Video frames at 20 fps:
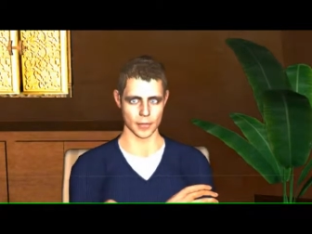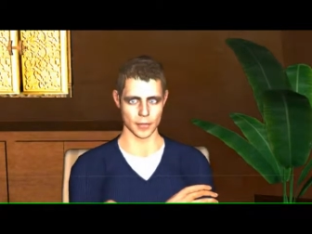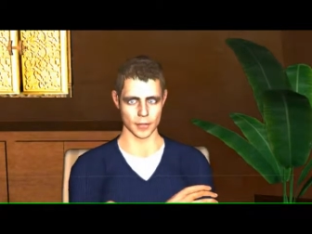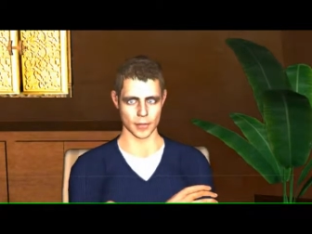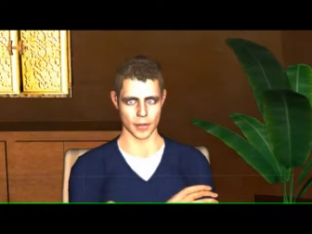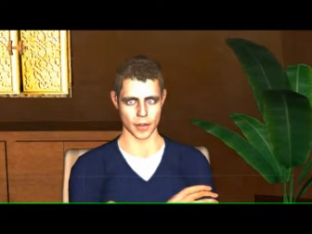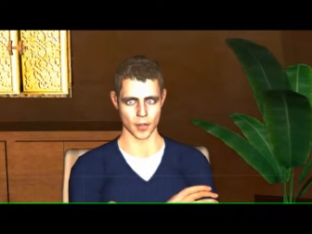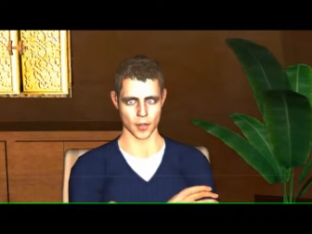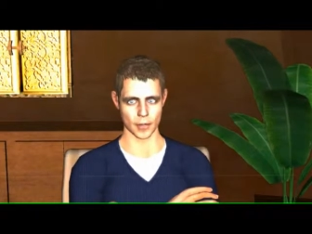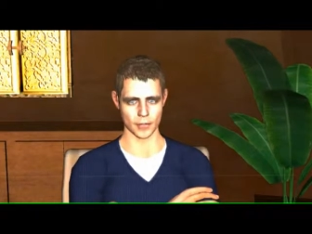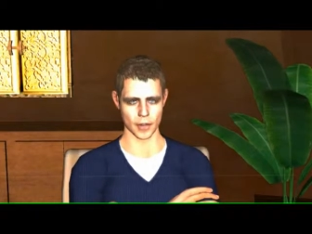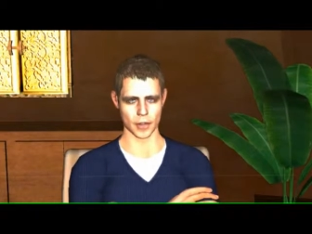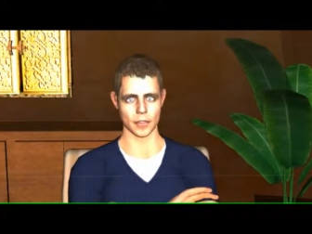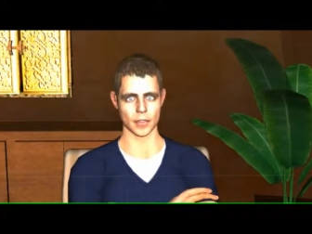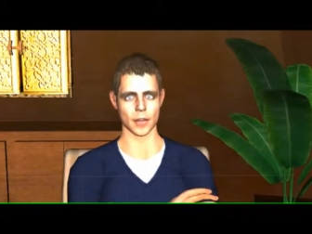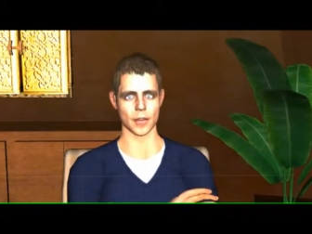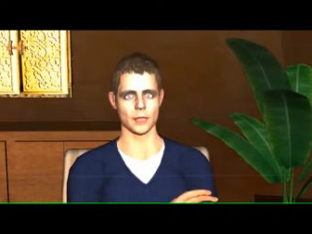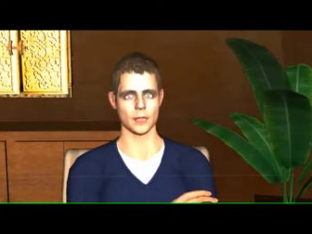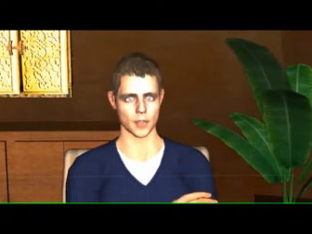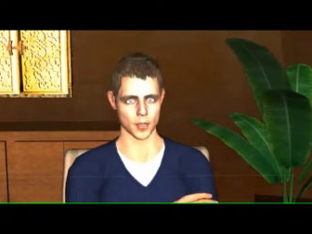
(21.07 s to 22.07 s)
probably
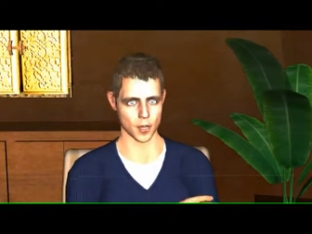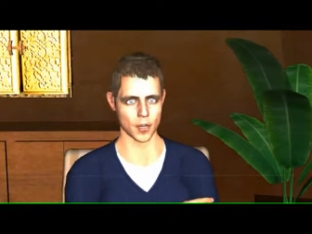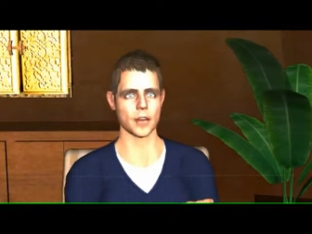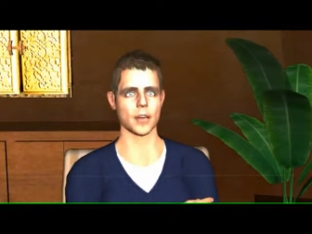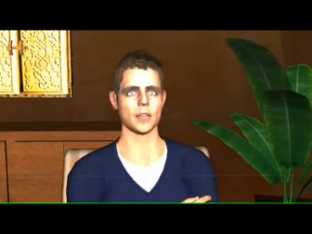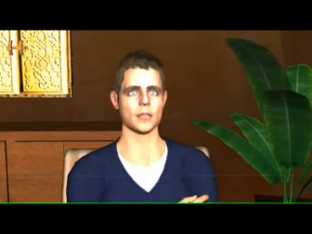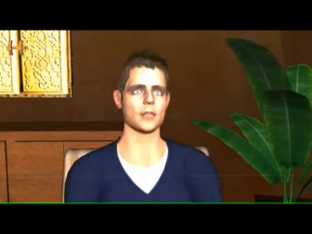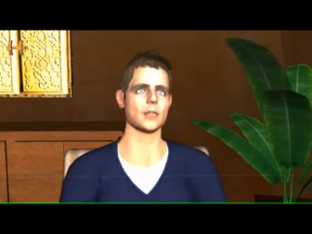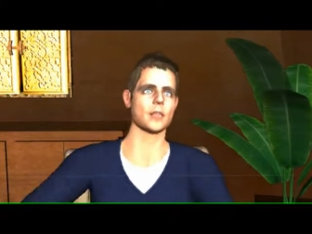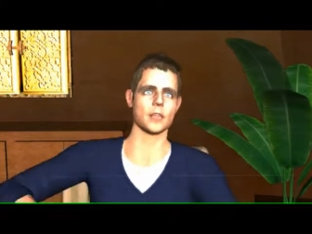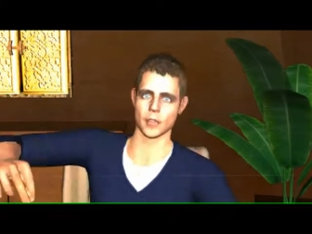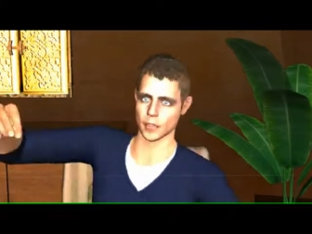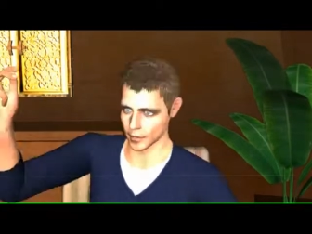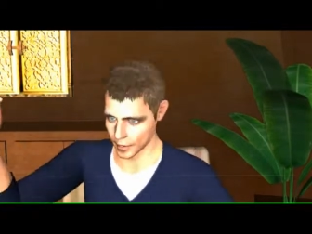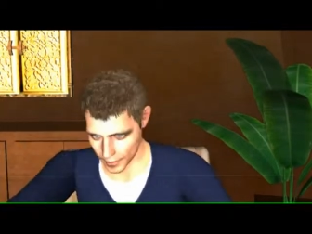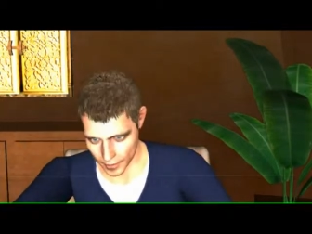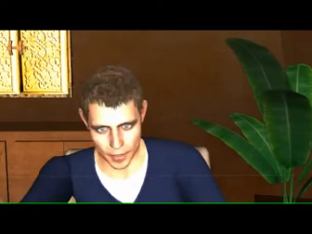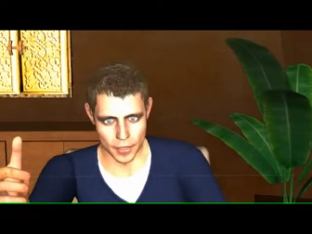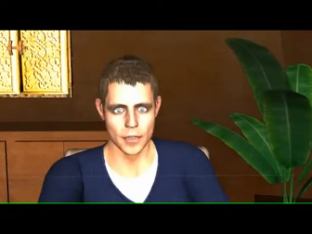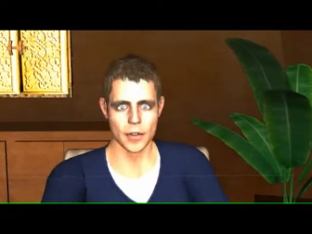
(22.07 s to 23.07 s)
some rain
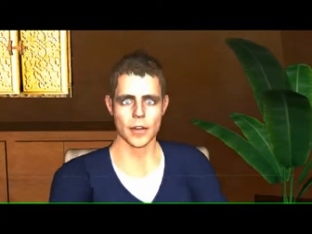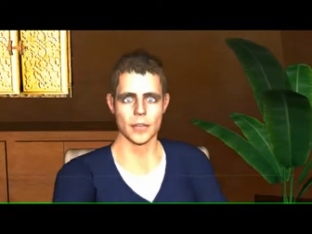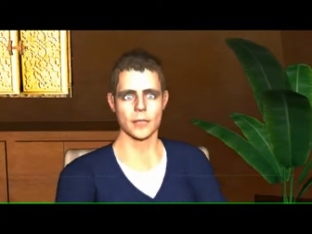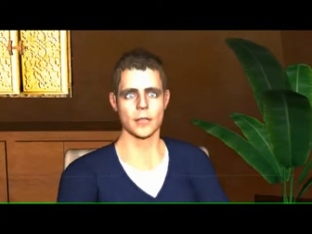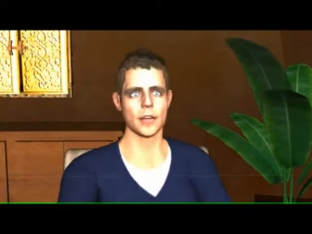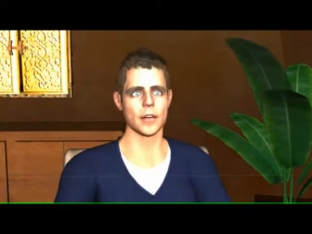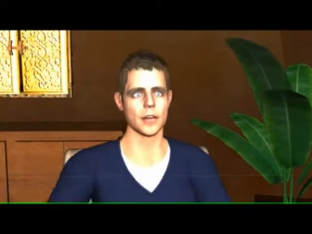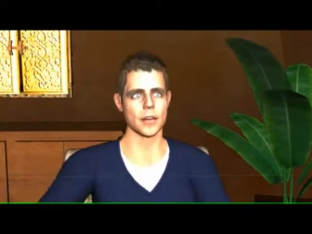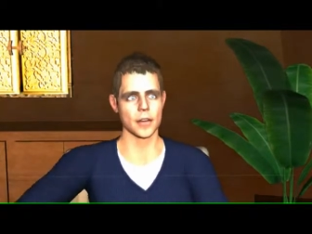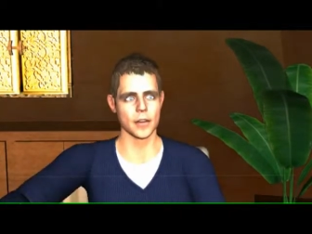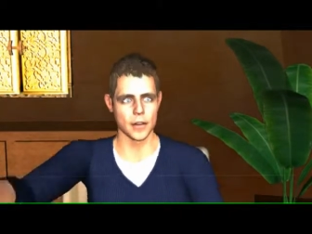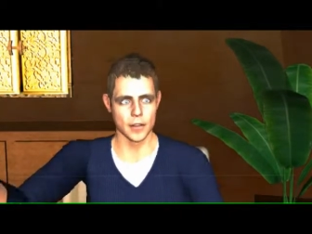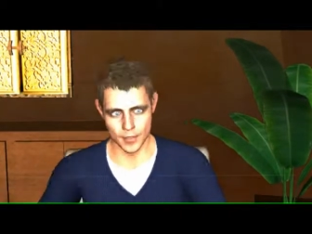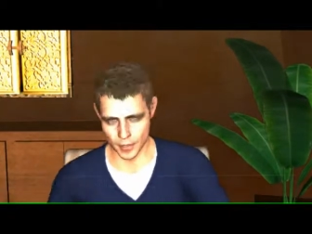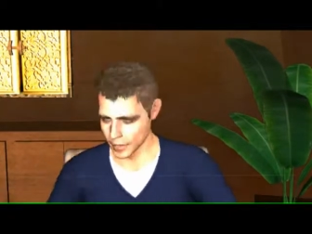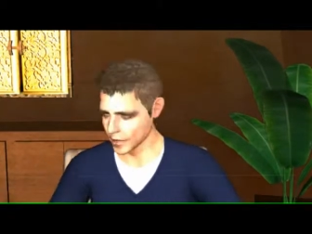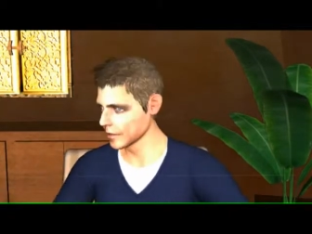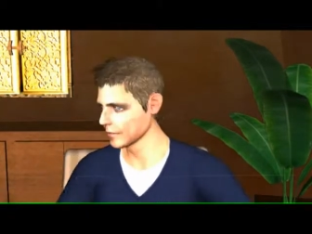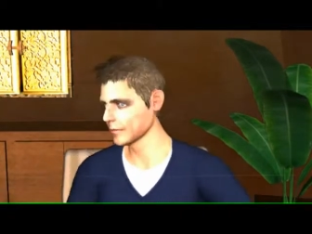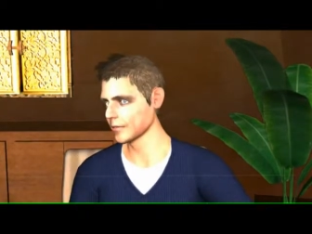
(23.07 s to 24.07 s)
and certainly no
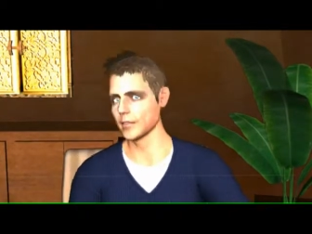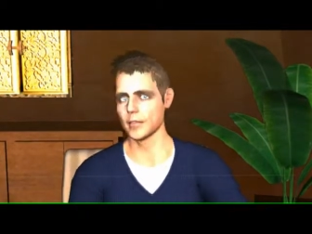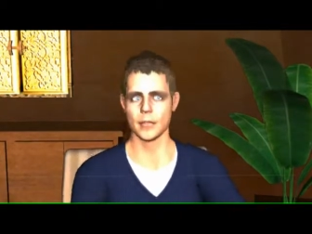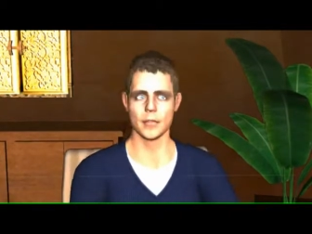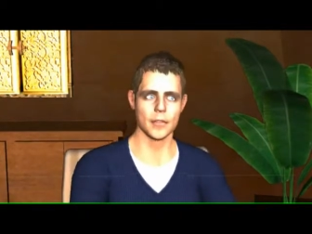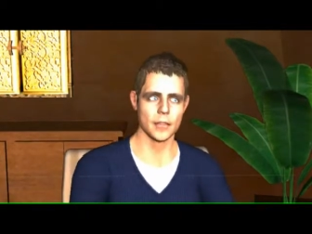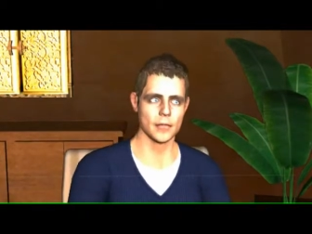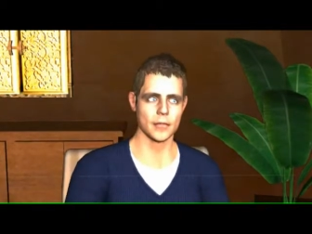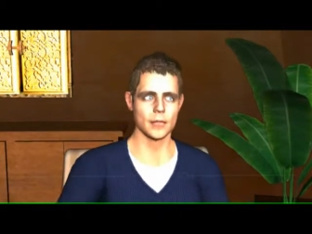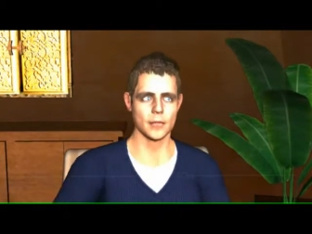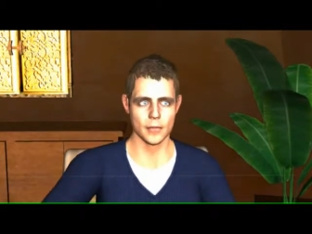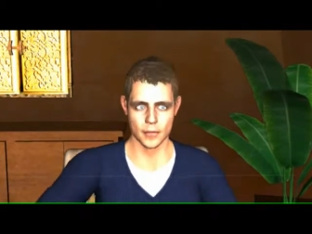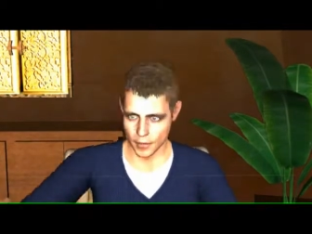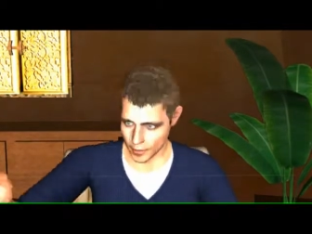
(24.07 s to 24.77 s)
sunshine.